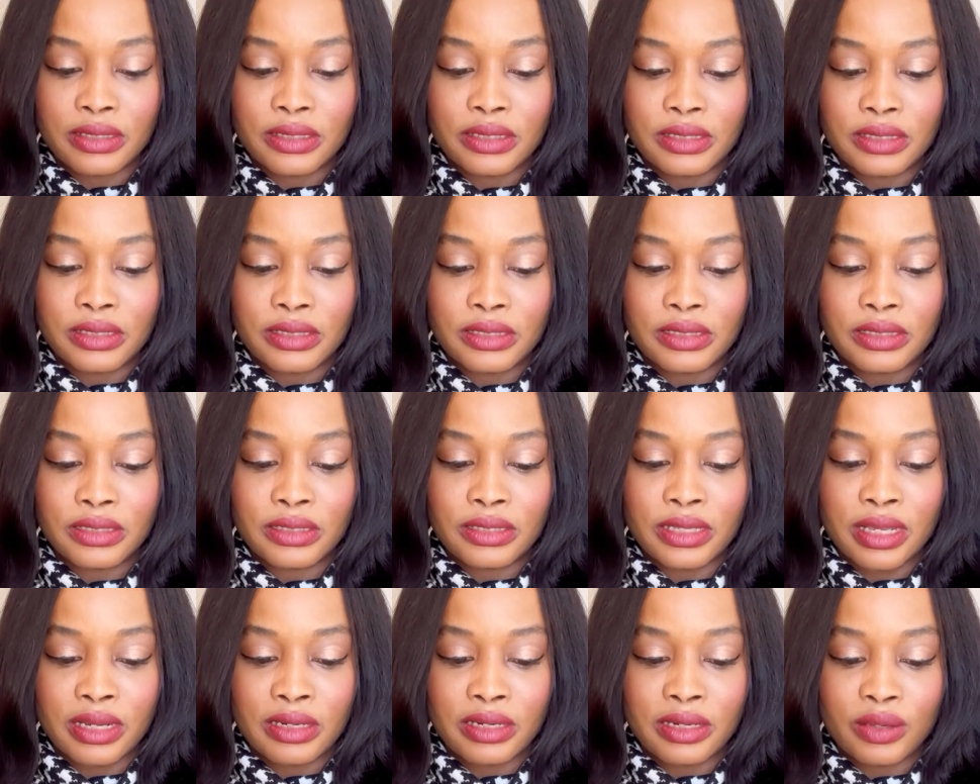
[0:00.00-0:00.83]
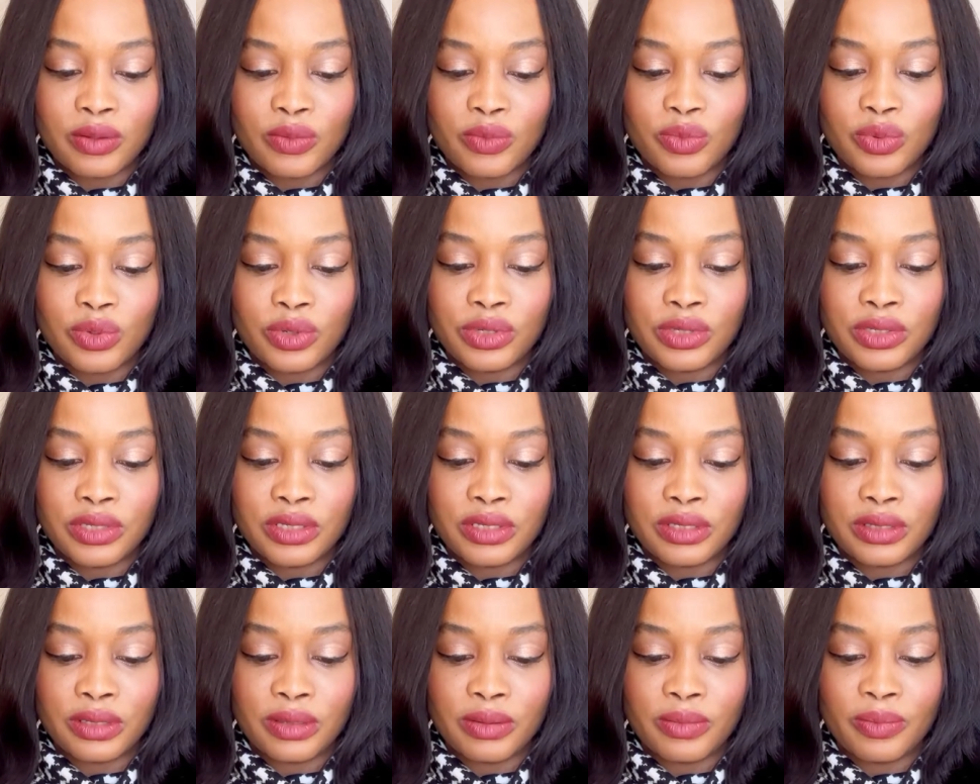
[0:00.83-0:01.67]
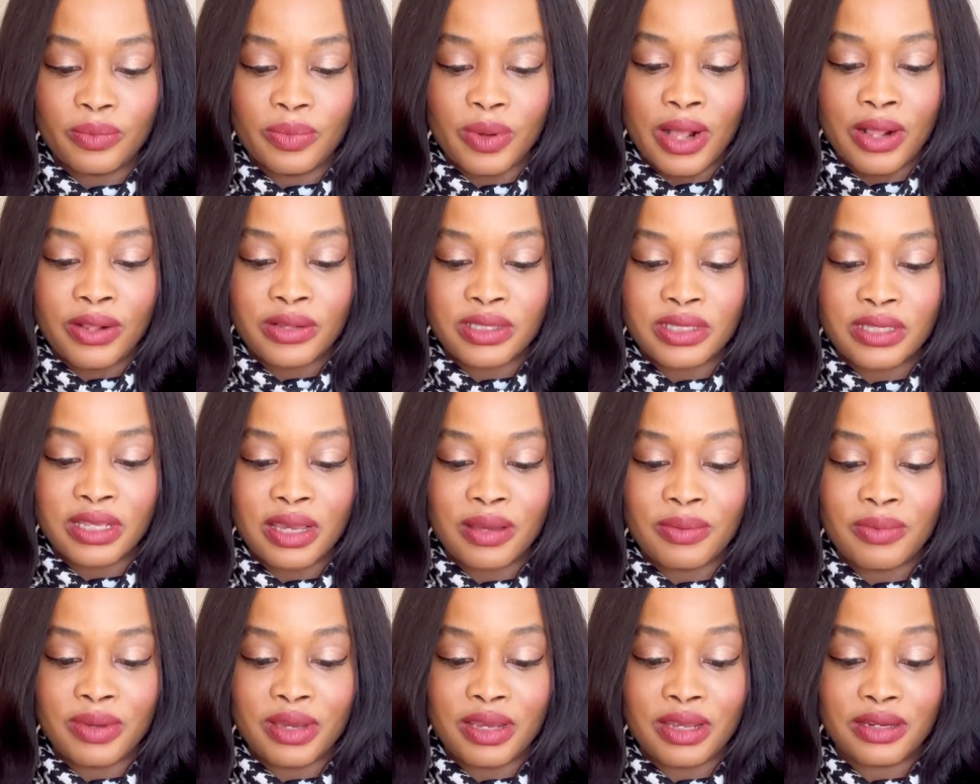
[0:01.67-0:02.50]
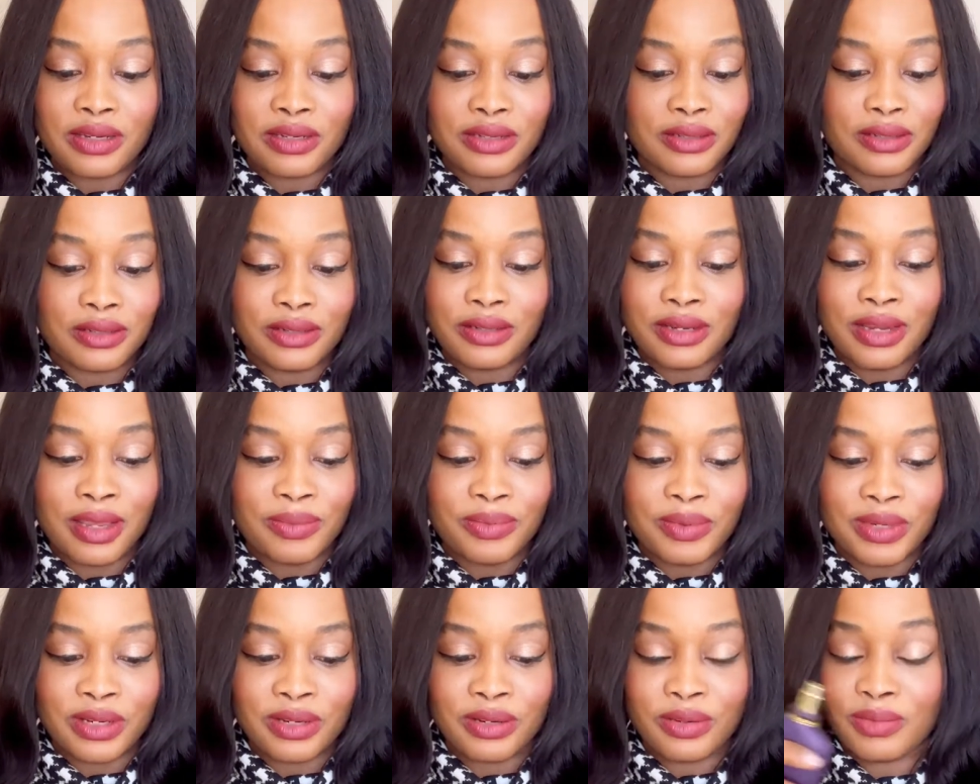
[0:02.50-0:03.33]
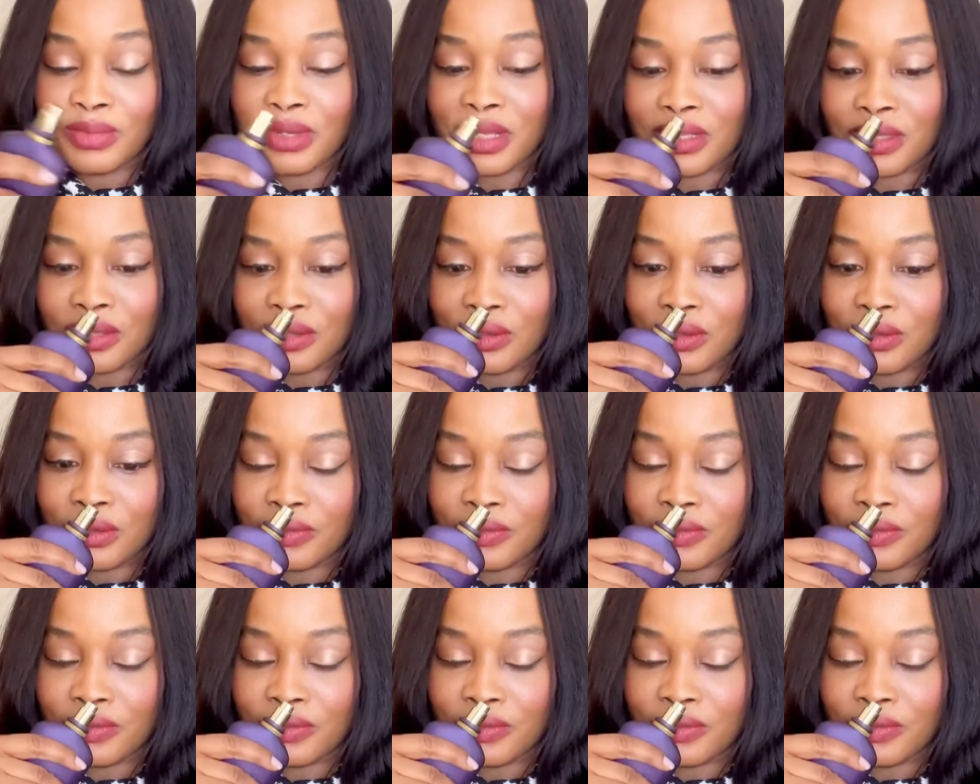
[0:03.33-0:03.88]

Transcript: sandalwood, balsam, and labdanum. That's a lot